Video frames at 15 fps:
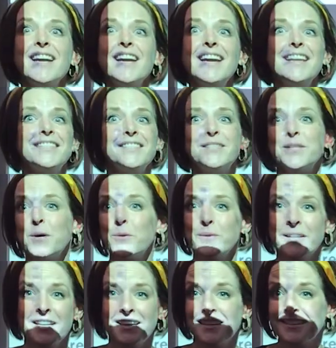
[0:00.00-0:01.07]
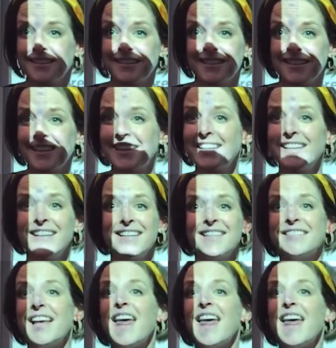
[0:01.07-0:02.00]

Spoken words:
it's so neat. It is.